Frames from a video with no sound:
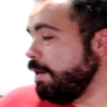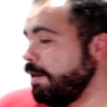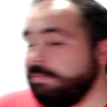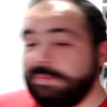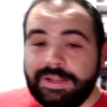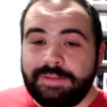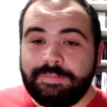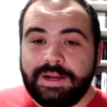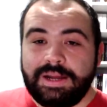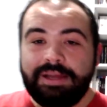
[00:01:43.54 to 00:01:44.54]
accompanied
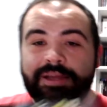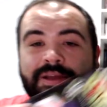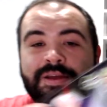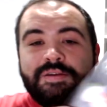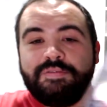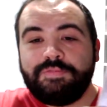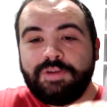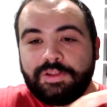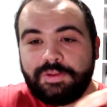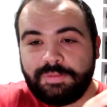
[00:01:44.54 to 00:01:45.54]
by
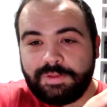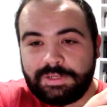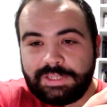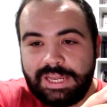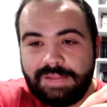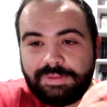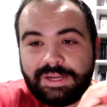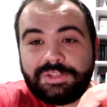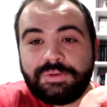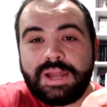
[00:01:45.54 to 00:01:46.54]
volume 13, but
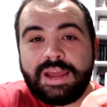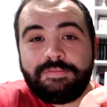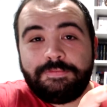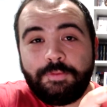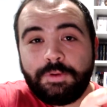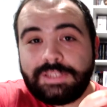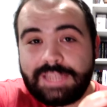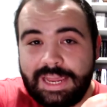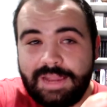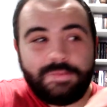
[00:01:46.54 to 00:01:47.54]
I don't have
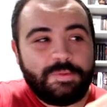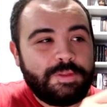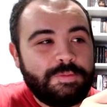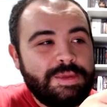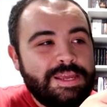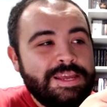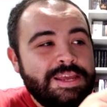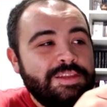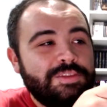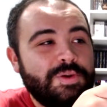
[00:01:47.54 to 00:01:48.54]
14 with me,
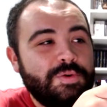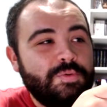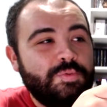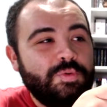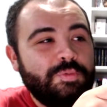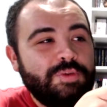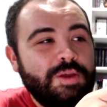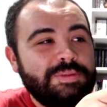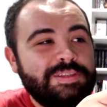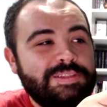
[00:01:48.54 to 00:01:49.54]
so we'll
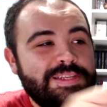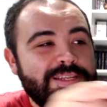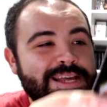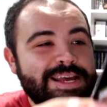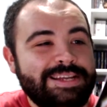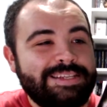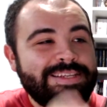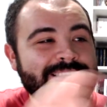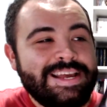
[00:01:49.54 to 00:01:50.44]
probably see that